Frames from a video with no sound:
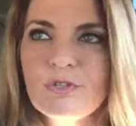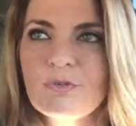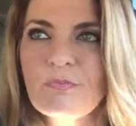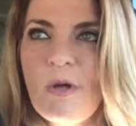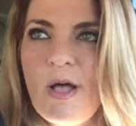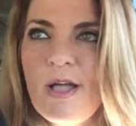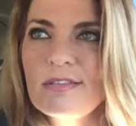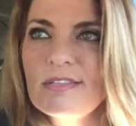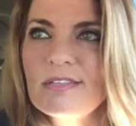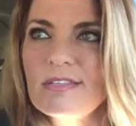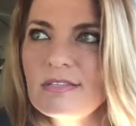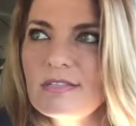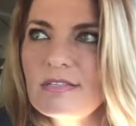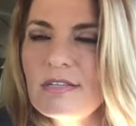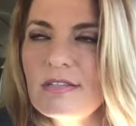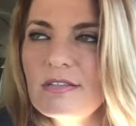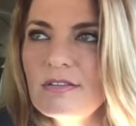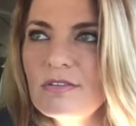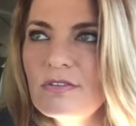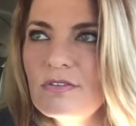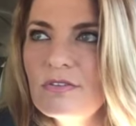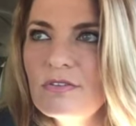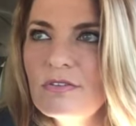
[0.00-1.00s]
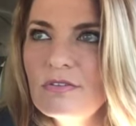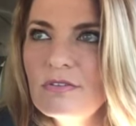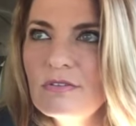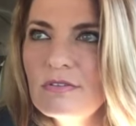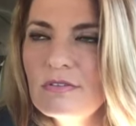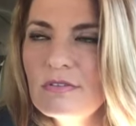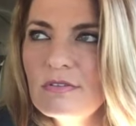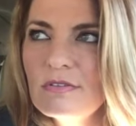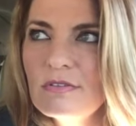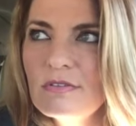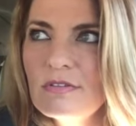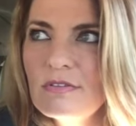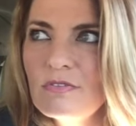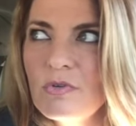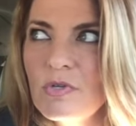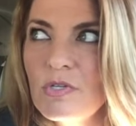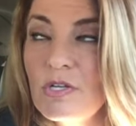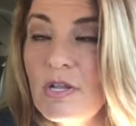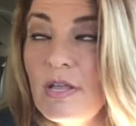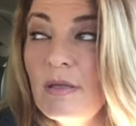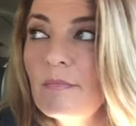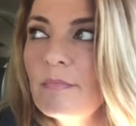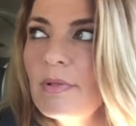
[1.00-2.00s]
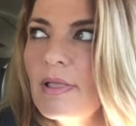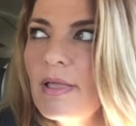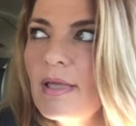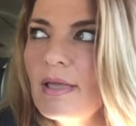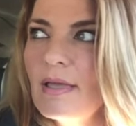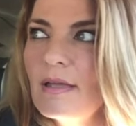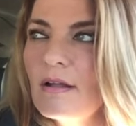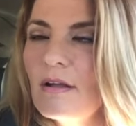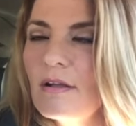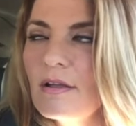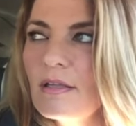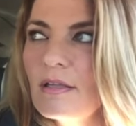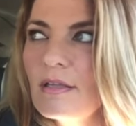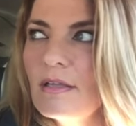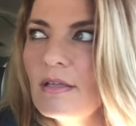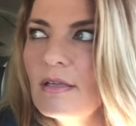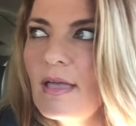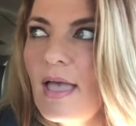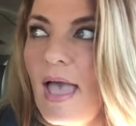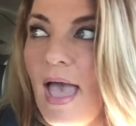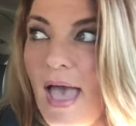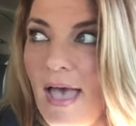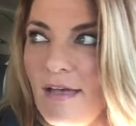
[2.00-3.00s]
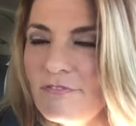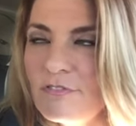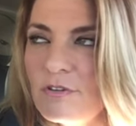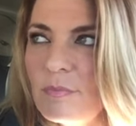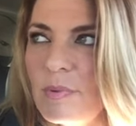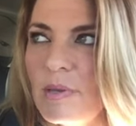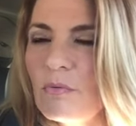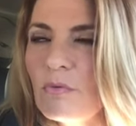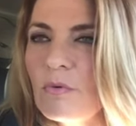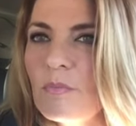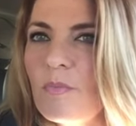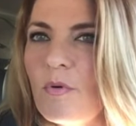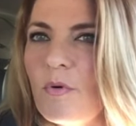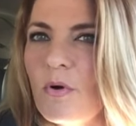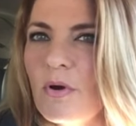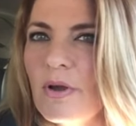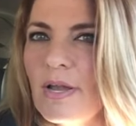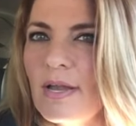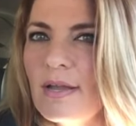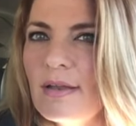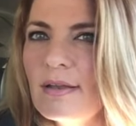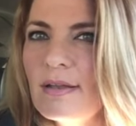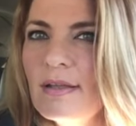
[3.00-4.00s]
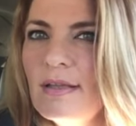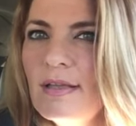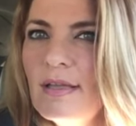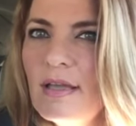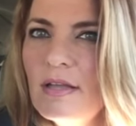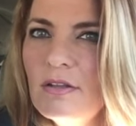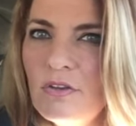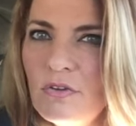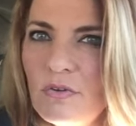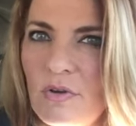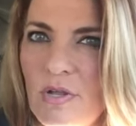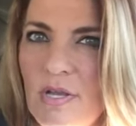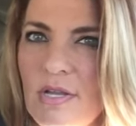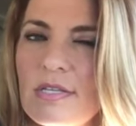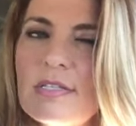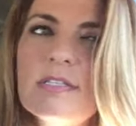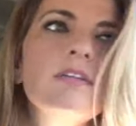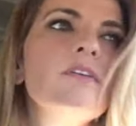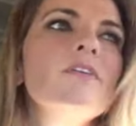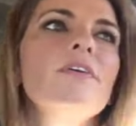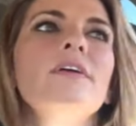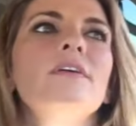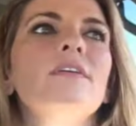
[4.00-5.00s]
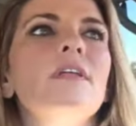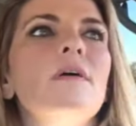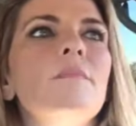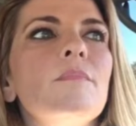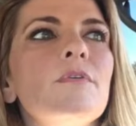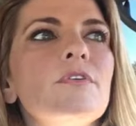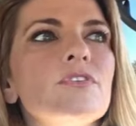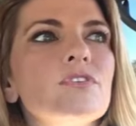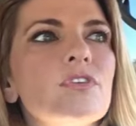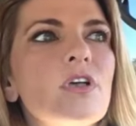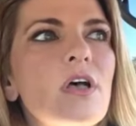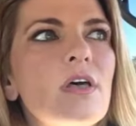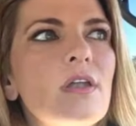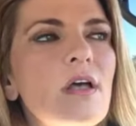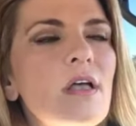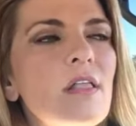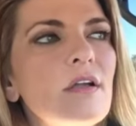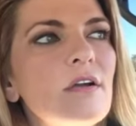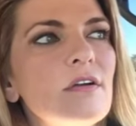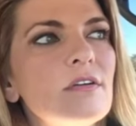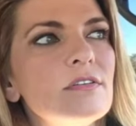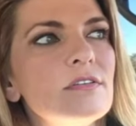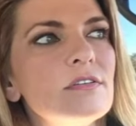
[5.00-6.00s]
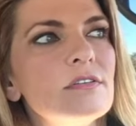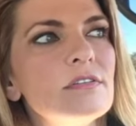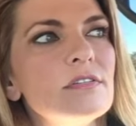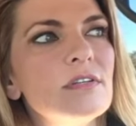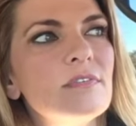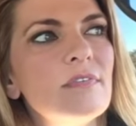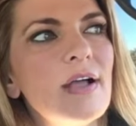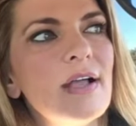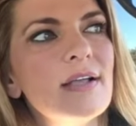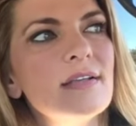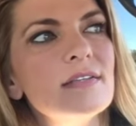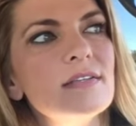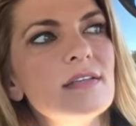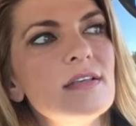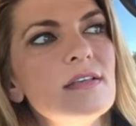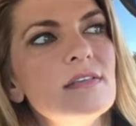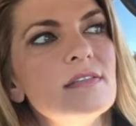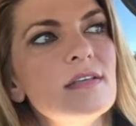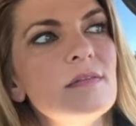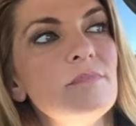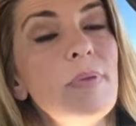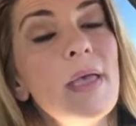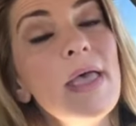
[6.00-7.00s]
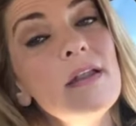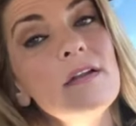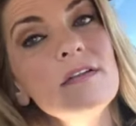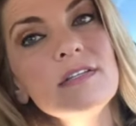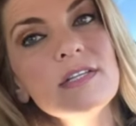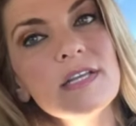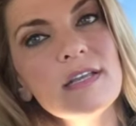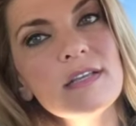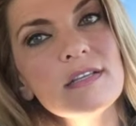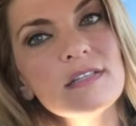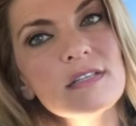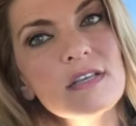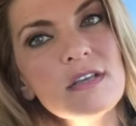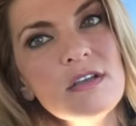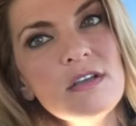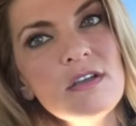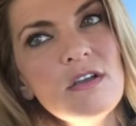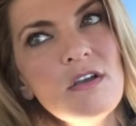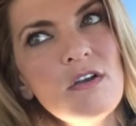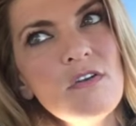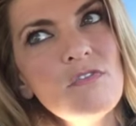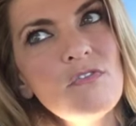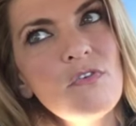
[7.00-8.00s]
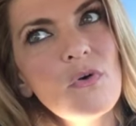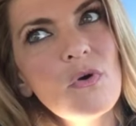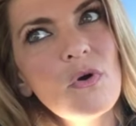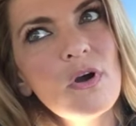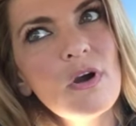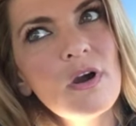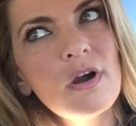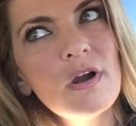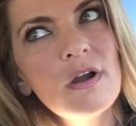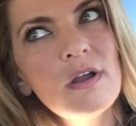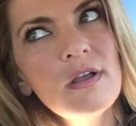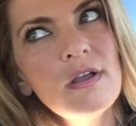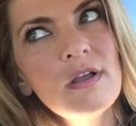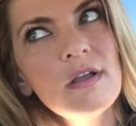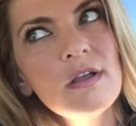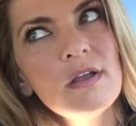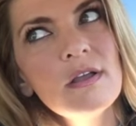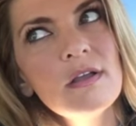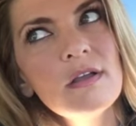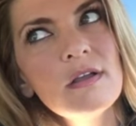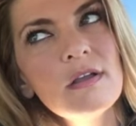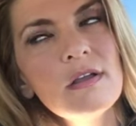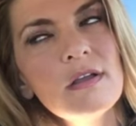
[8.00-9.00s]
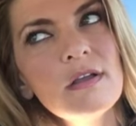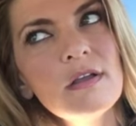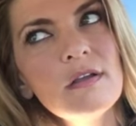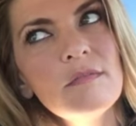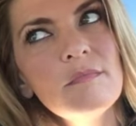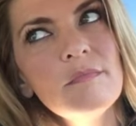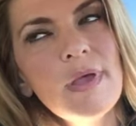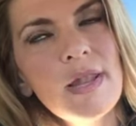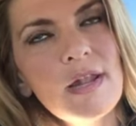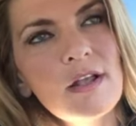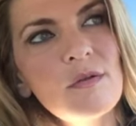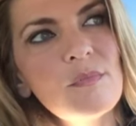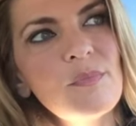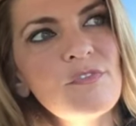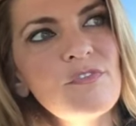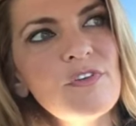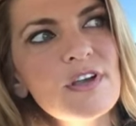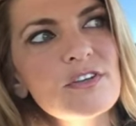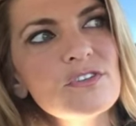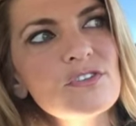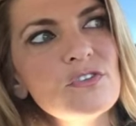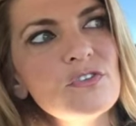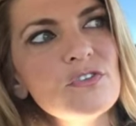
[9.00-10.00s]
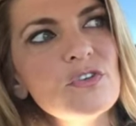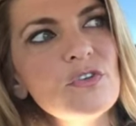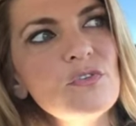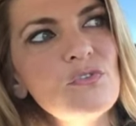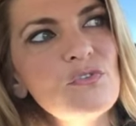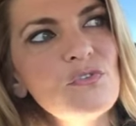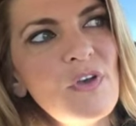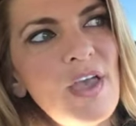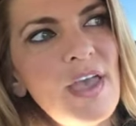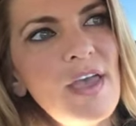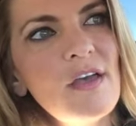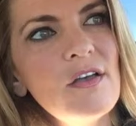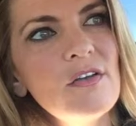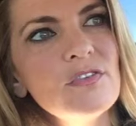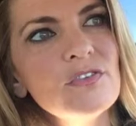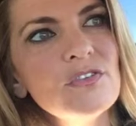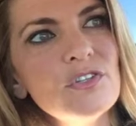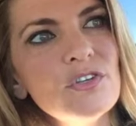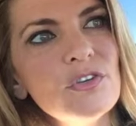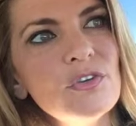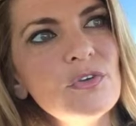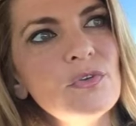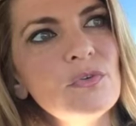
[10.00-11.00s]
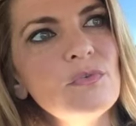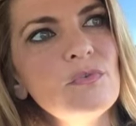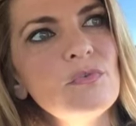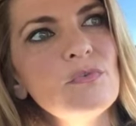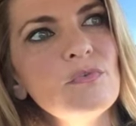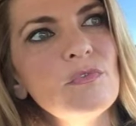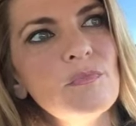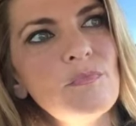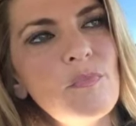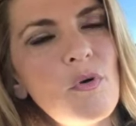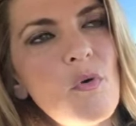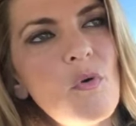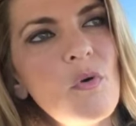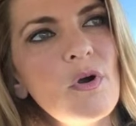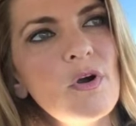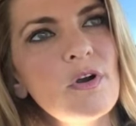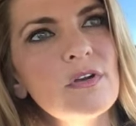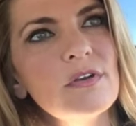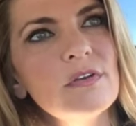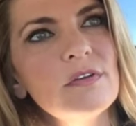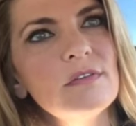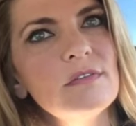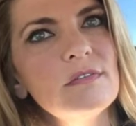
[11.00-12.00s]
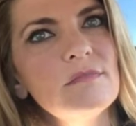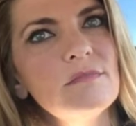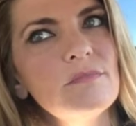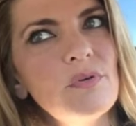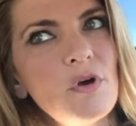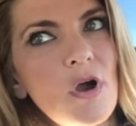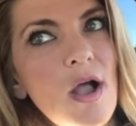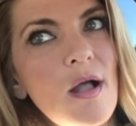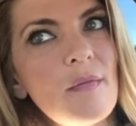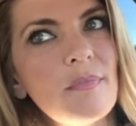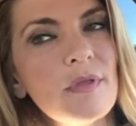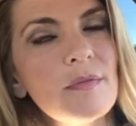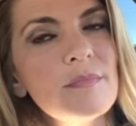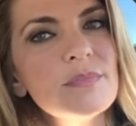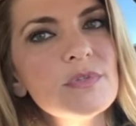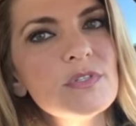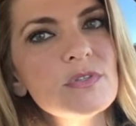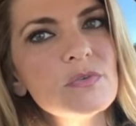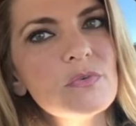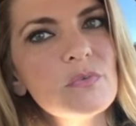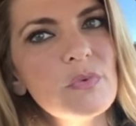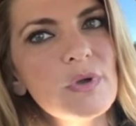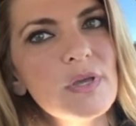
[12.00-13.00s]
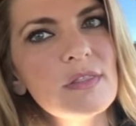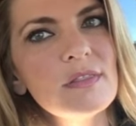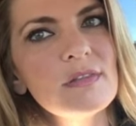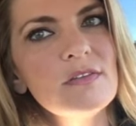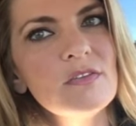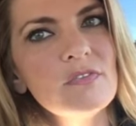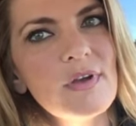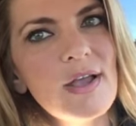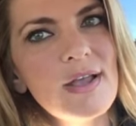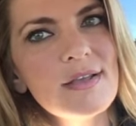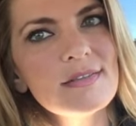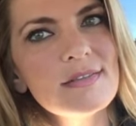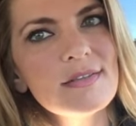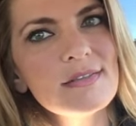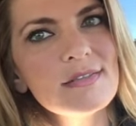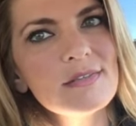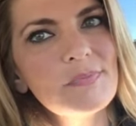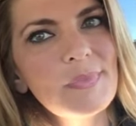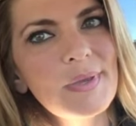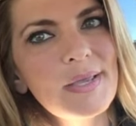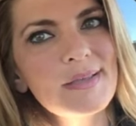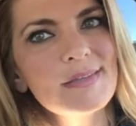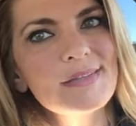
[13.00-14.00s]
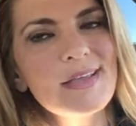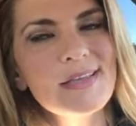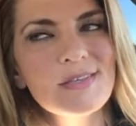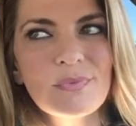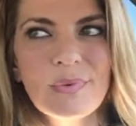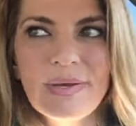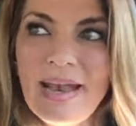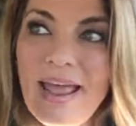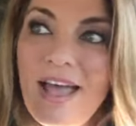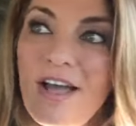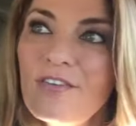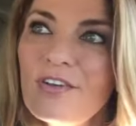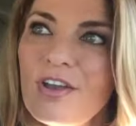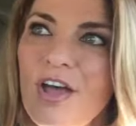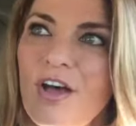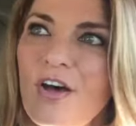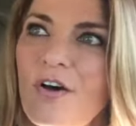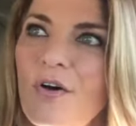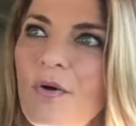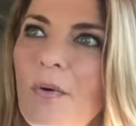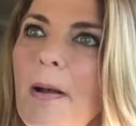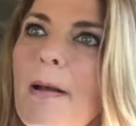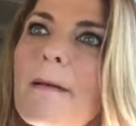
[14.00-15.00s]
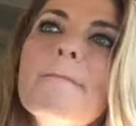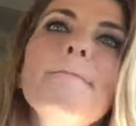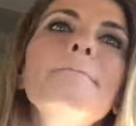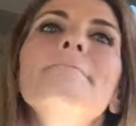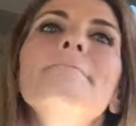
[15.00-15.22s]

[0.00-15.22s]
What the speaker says: responses to an implant have to be reported, and unique serial numbers on all our devices, and penalties for medical professionals who fail to report problems with devices. Because as we now know,